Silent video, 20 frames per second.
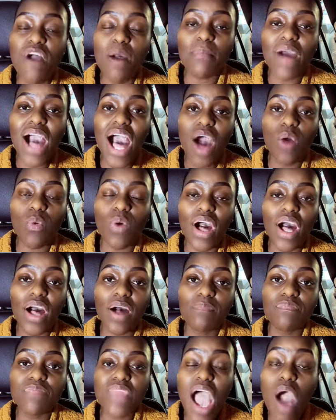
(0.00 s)
from
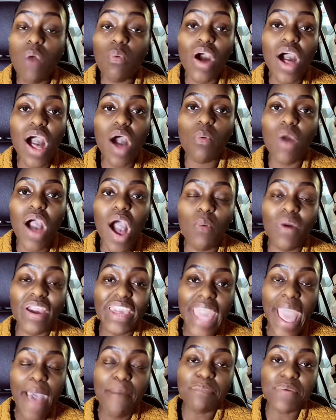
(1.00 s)
our
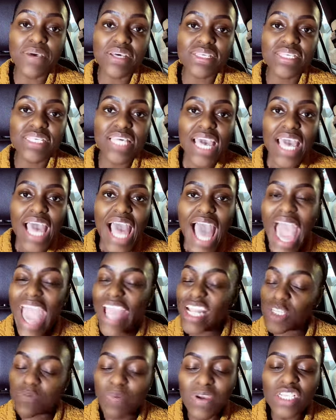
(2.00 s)
campus.
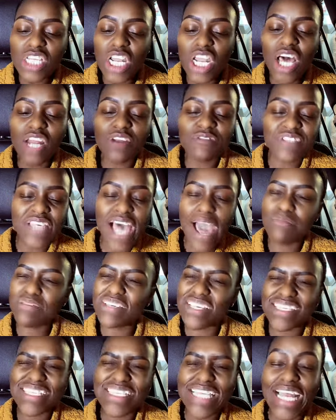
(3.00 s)
I'd spent a lot of
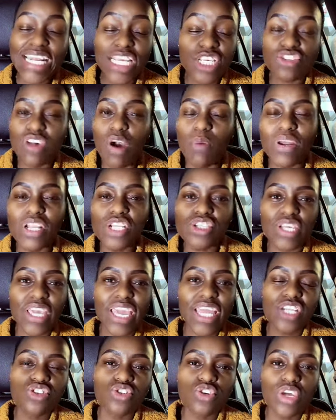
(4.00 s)
time just studying, so I wanted to
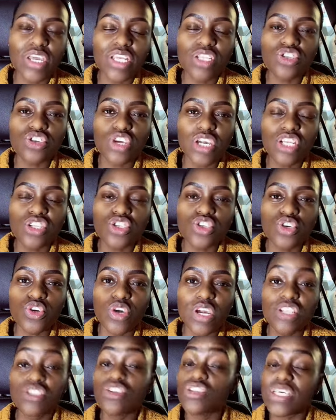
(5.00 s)
get
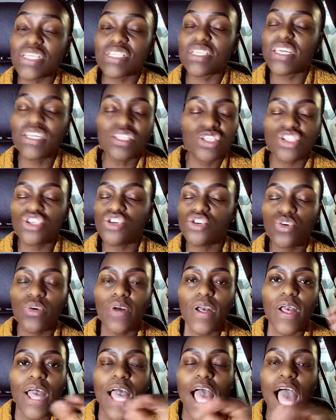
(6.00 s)

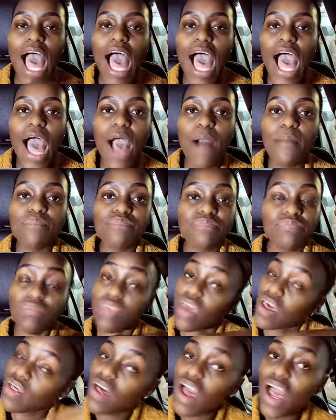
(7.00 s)
into
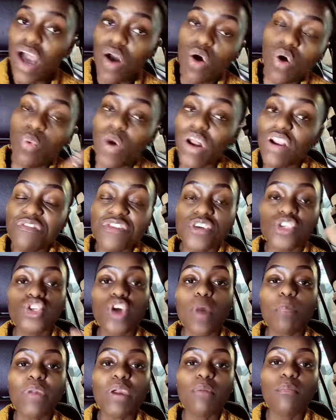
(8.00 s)
one of the
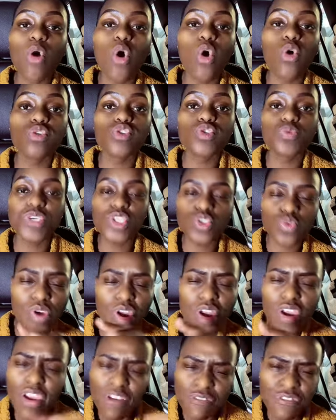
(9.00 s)
shopping malls, which
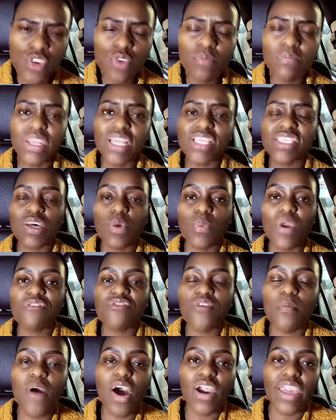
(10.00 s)
were a few minutes
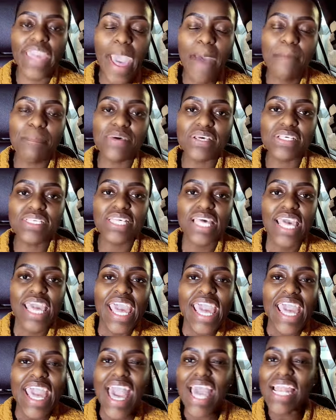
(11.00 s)
away from our campus.
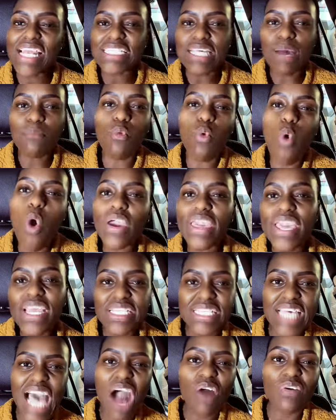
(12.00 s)
And as I'm
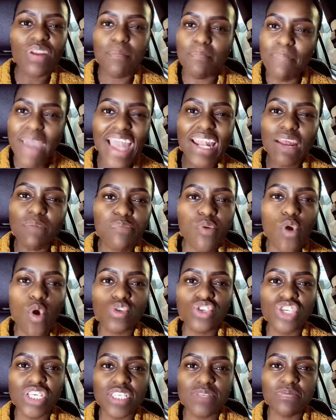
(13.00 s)
walking down, a man
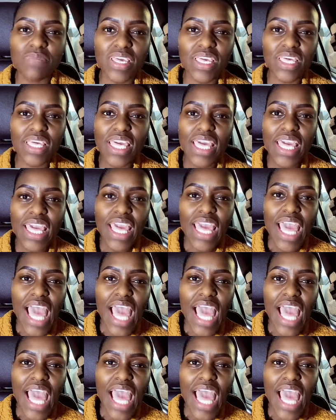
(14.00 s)
approaches me.